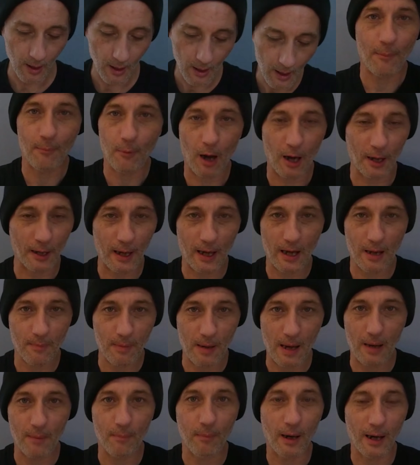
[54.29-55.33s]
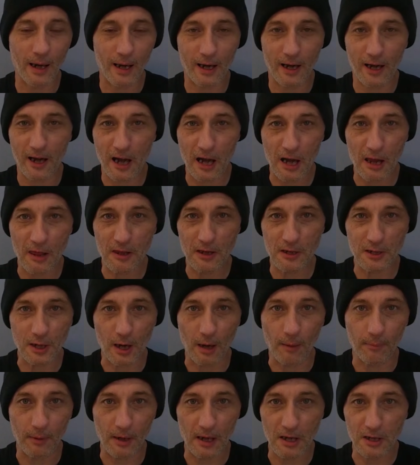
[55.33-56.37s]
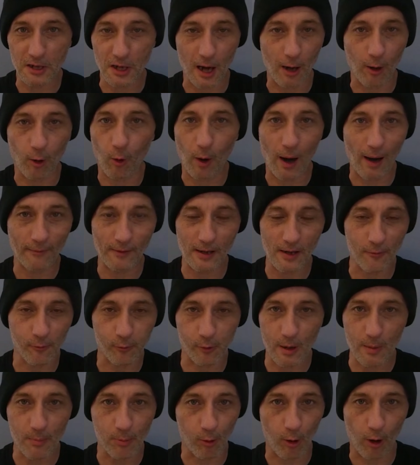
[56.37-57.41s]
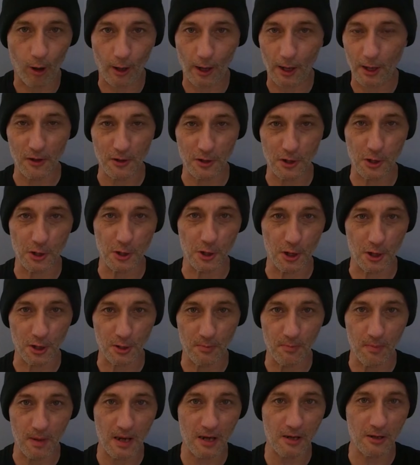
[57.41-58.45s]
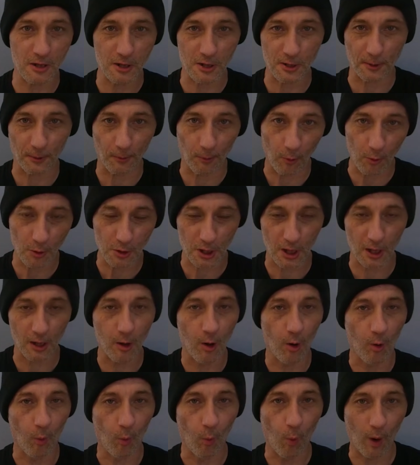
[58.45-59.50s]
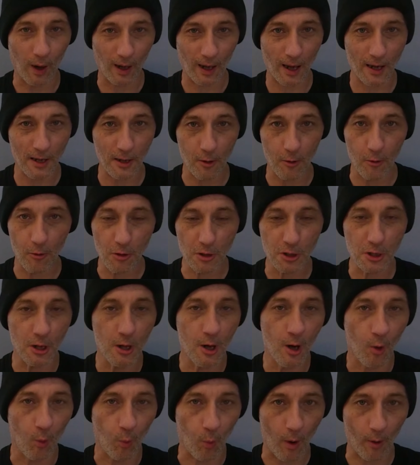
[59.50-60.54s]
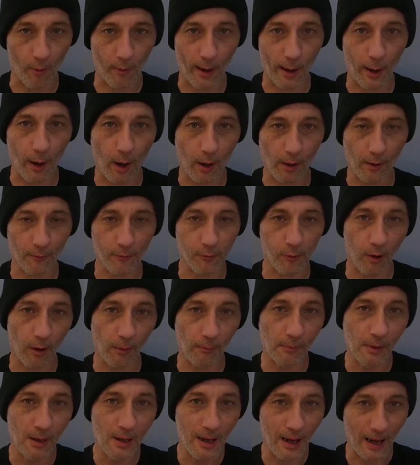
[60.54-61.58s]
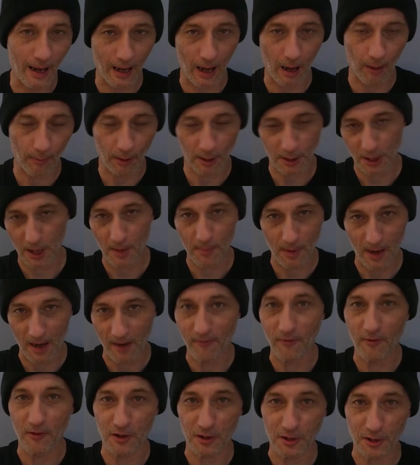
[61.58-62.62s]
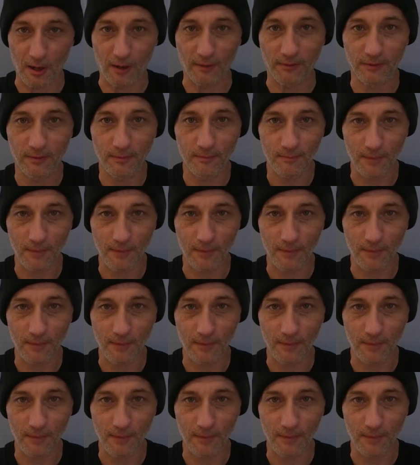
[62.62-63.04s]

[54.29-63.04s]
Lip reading: I'm not getting paid by any of these companies. I don't have any free product. This is just me disclosing what I use, where I got it from, and how much I paid for the stuff.